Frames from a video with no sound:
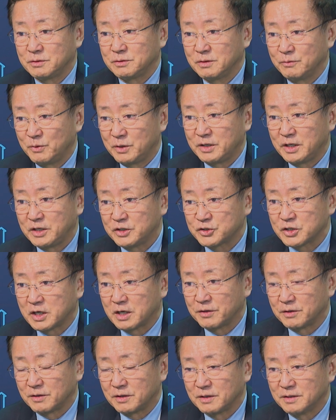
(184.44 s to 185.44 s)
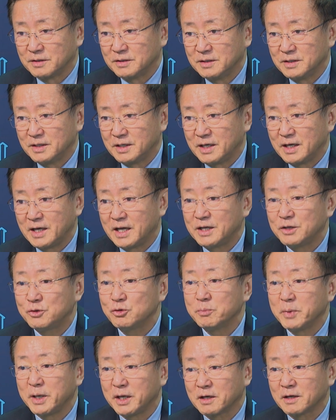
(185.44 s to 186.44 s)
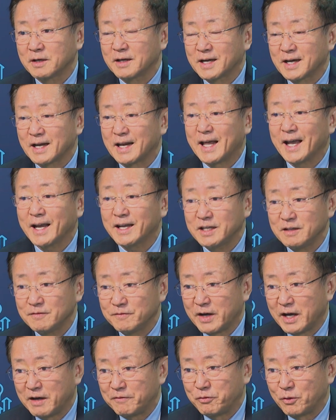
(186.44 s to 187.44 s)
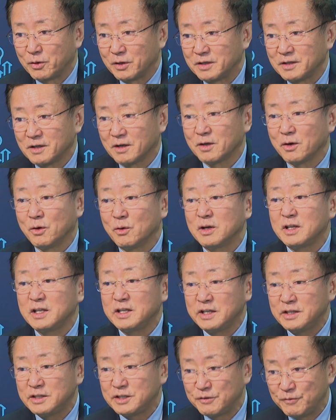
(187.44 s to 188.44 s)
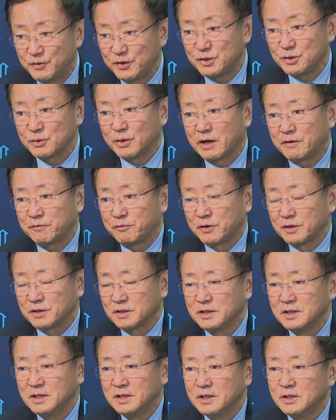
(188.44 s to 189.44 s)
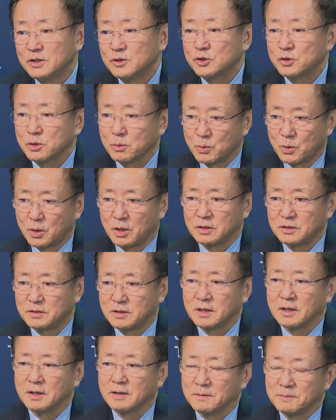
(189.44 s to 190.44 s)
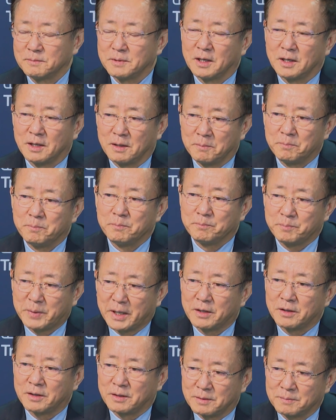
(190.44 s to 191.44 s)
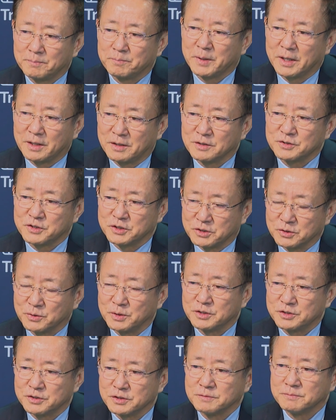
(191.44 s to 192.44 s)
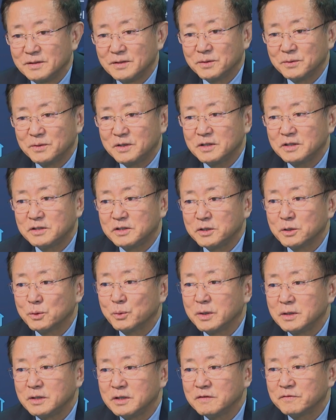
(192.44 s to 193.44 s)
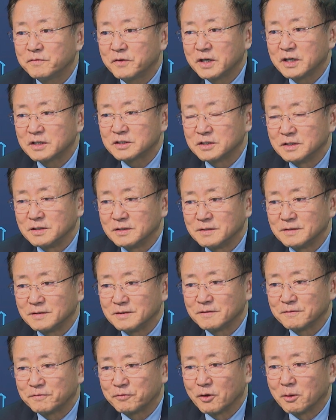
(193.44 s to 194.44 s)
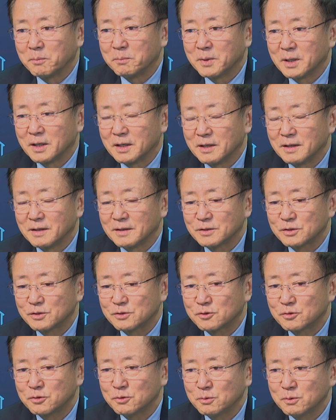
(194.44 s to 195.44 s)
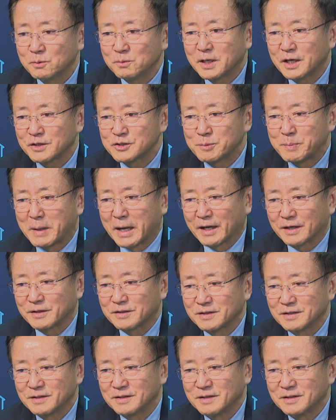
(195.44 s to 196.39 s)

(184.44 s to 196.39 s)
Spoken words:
with each other and to make a collective effort, not only individual effort, towards a better situation. You need to deal with inflation from two aspects.